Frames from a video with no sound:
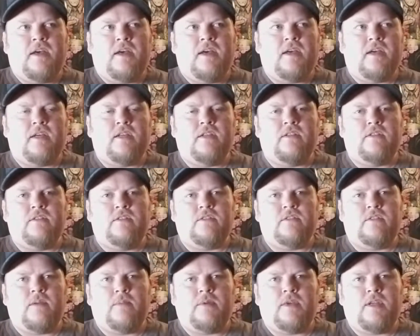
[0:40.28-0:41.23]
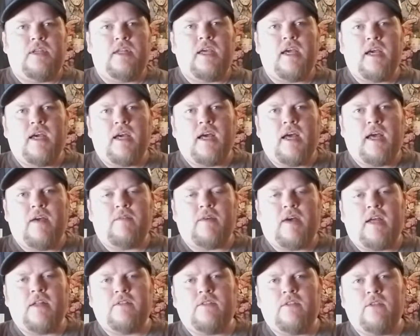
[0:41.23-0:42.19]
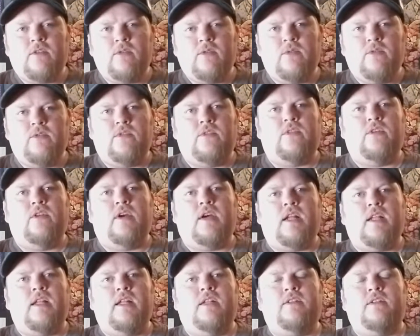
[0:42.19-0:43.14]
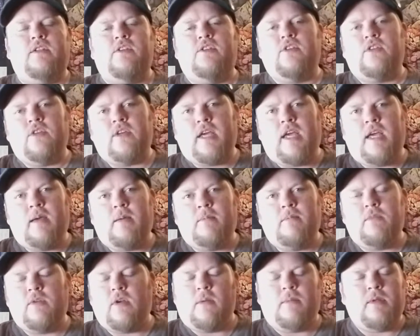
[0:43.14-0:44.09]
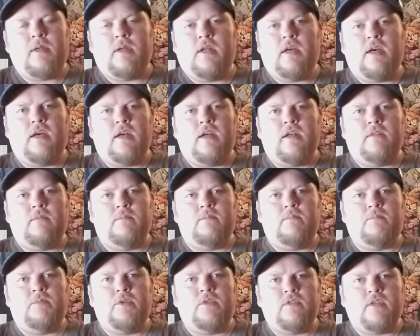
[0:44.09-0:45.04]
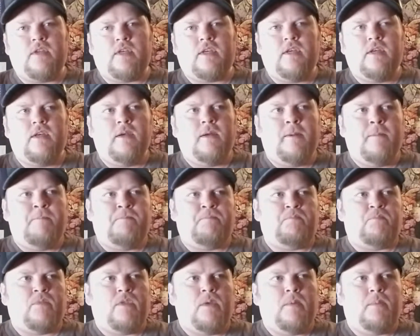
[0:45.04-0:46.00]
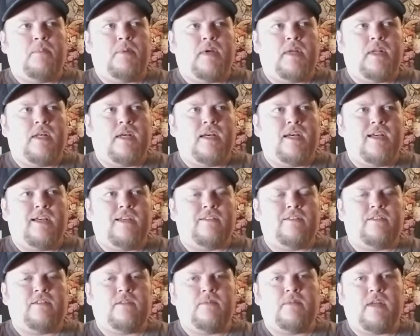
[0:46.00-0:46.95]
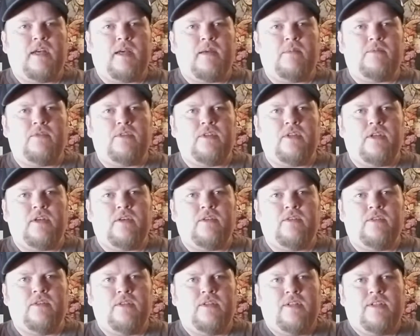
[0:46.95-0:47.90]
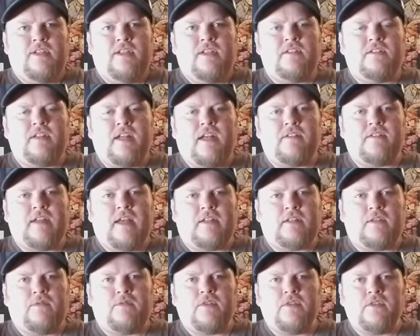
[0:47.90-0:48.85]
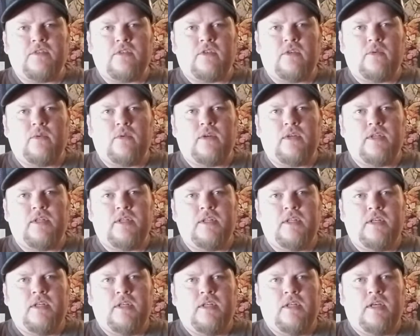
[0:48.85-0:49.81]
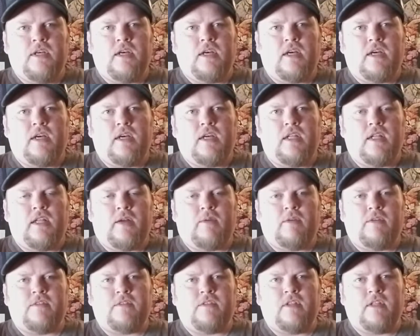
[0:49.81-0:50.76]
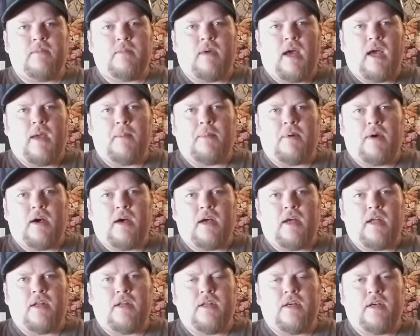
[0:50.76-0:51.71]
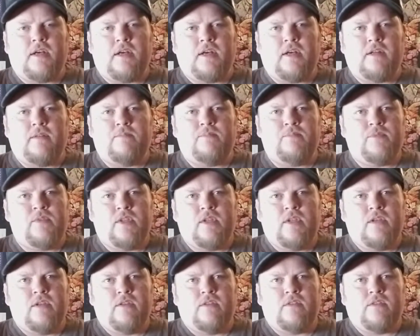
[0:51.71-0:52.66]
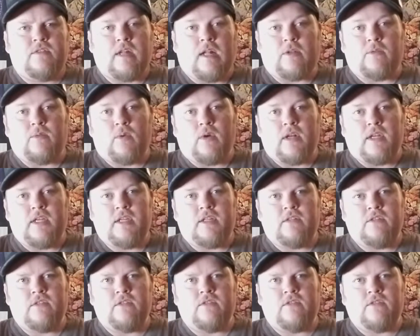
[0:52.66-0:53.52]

Because, I mean, yeah, I have iTunes. You know, I got a lot of digital games, music. But sometimes, you know, it's nice to have the physical one. Like recently, my iPod stopped working.